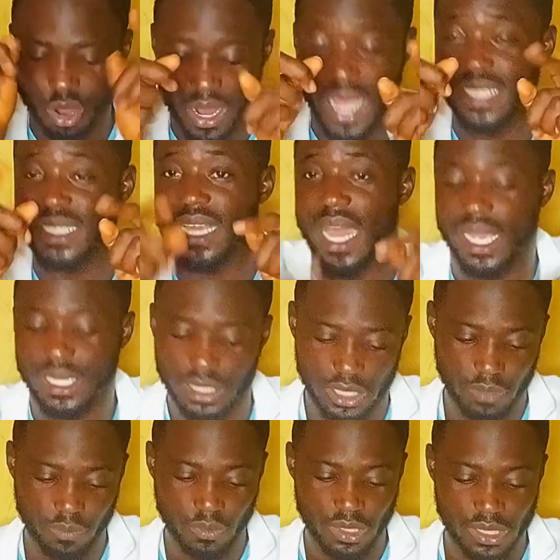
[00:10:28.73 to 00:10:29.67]
All right,
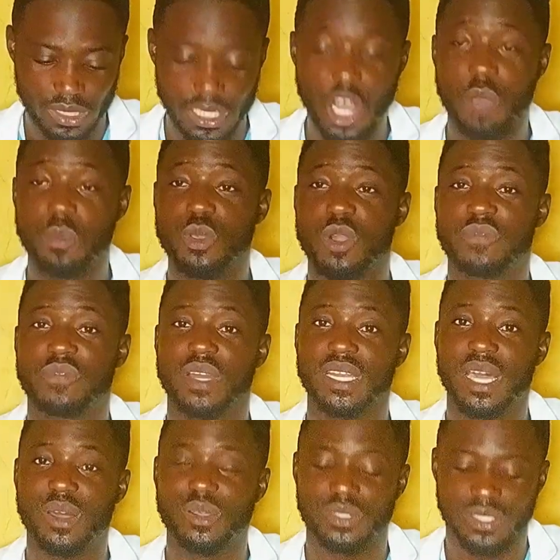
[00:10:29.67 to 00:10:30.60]
guys, that will be all
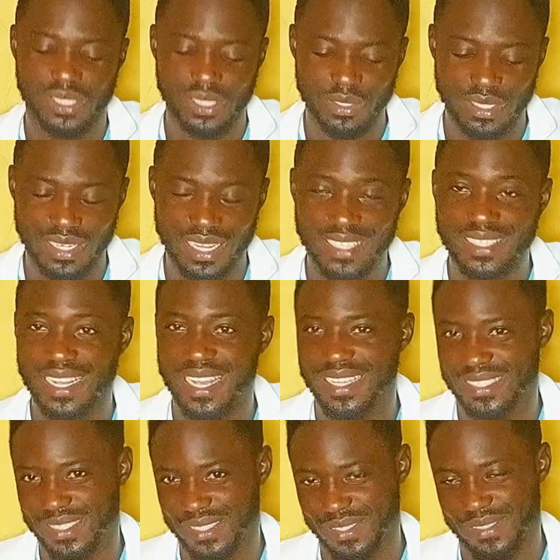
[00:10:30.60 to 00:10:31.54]
for now. See you in the next
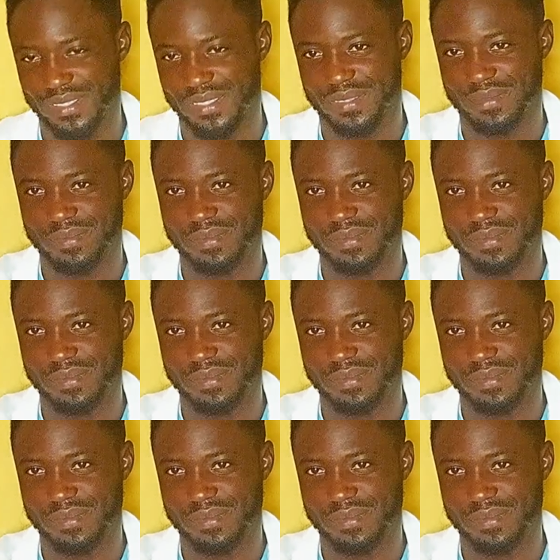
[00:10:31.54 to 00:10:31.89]
class.